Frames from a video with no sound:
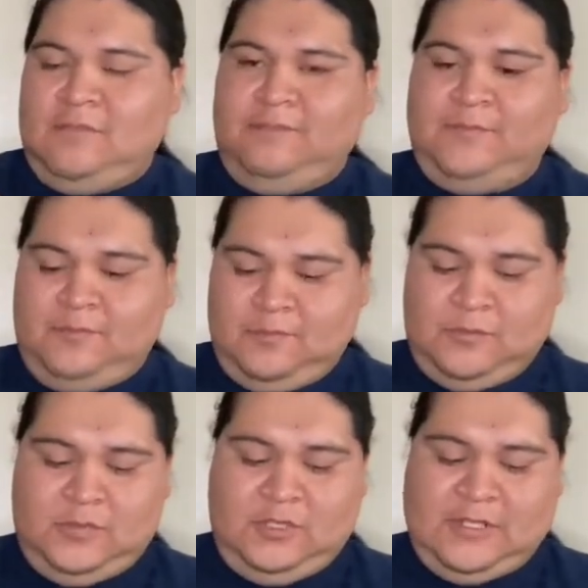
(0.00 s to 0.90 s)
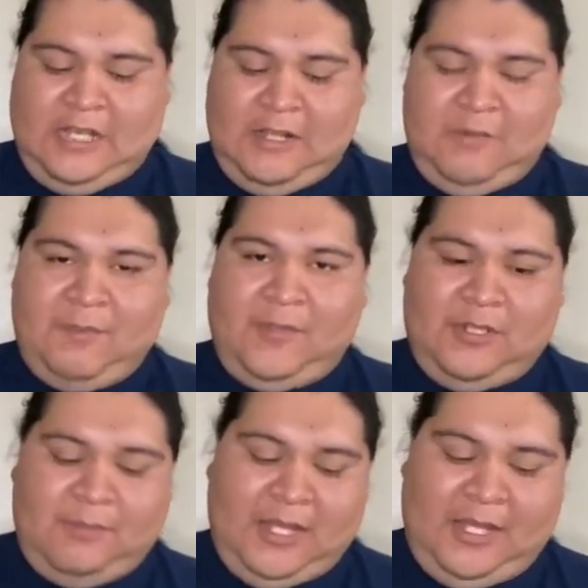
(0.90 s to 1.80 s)
you can tie them up in the
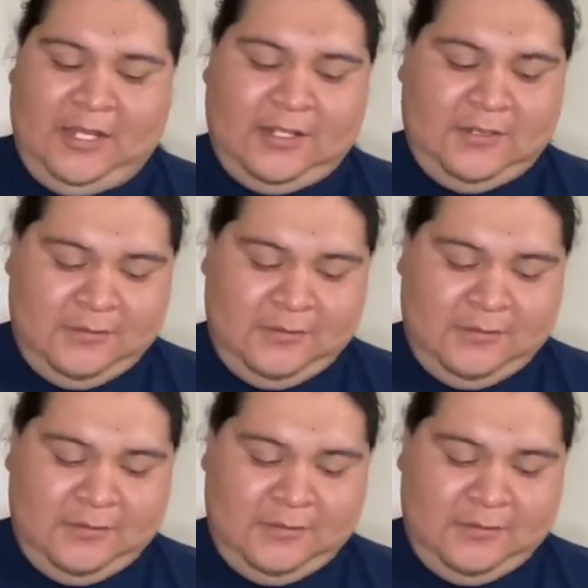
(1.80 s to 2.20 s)
back.